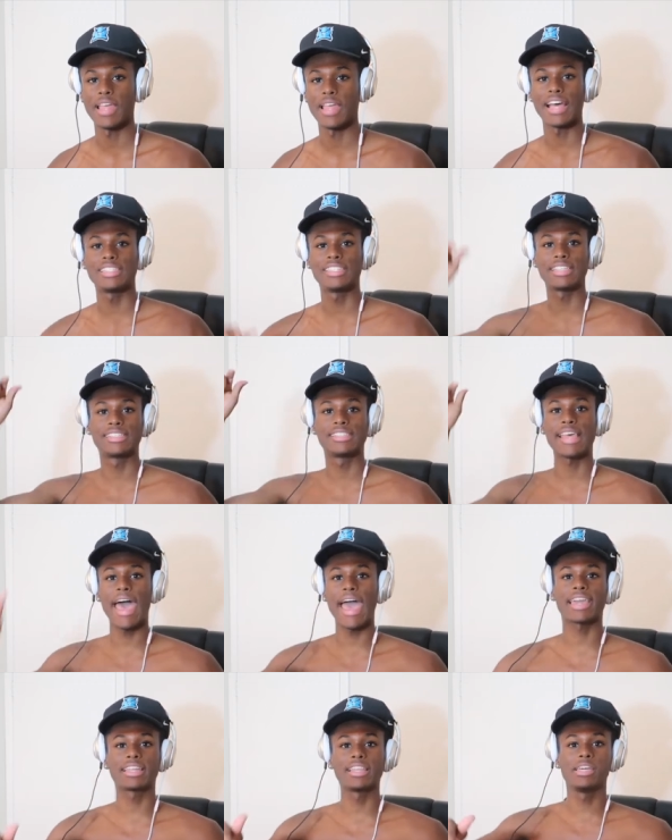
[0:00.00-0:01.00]
That's
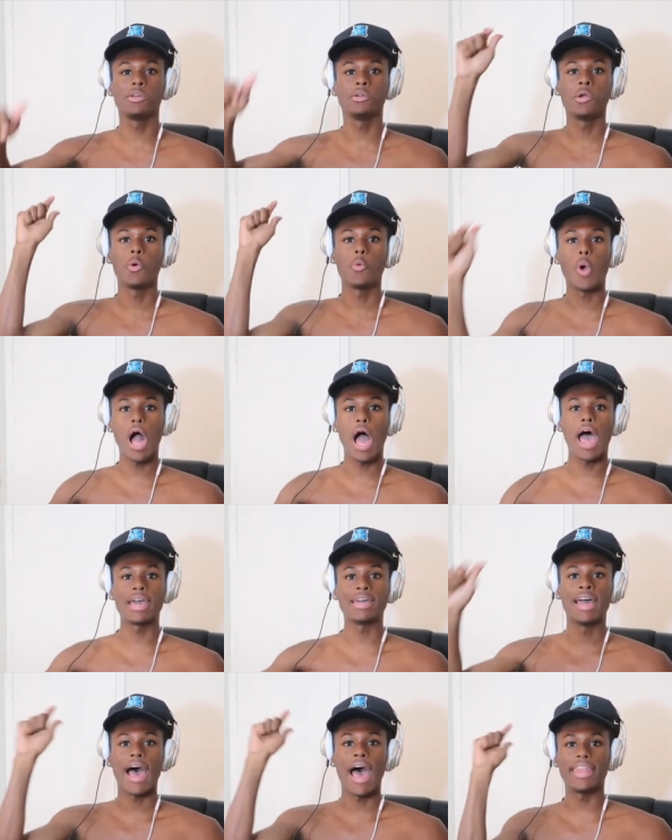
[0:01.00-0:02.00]
exactly
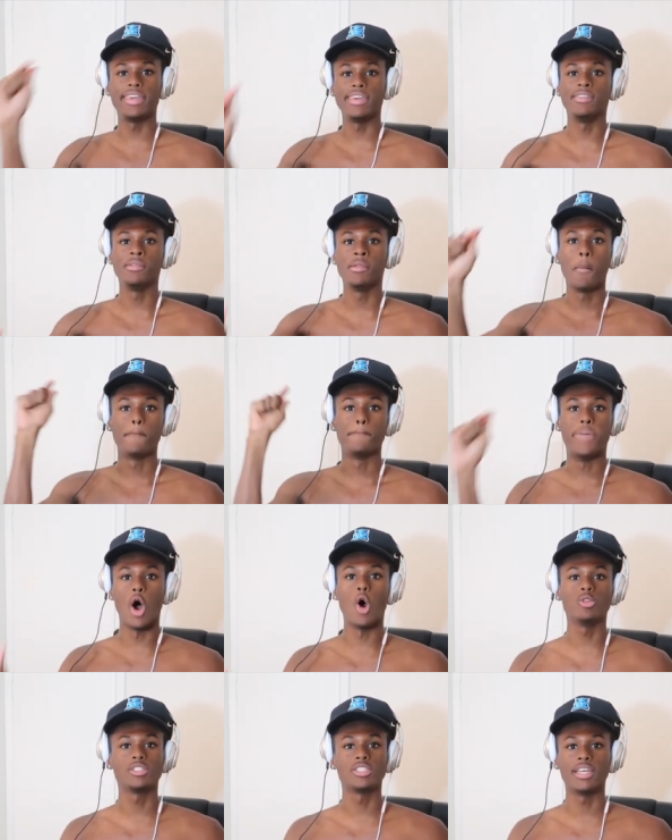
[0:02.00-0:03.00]
why I didn't
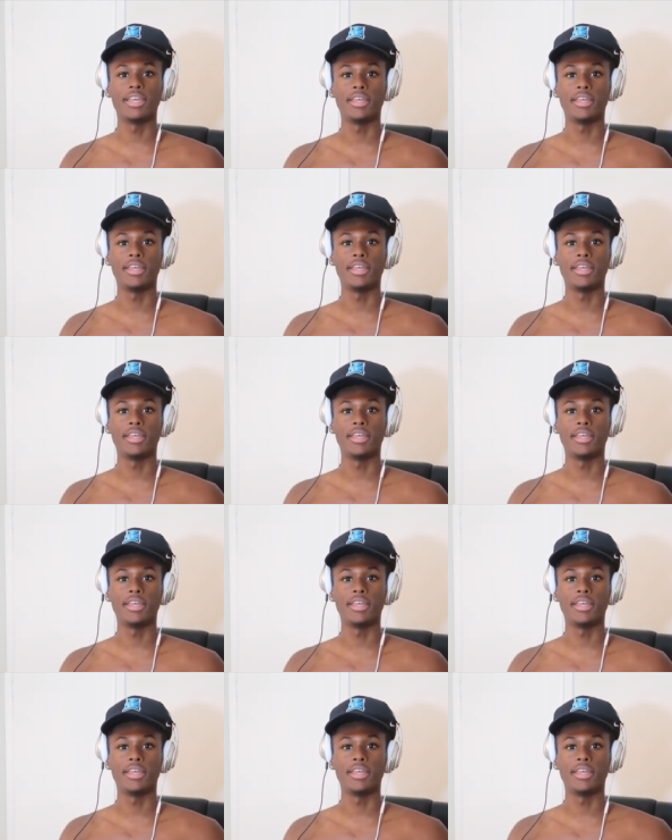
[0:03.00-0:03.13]
post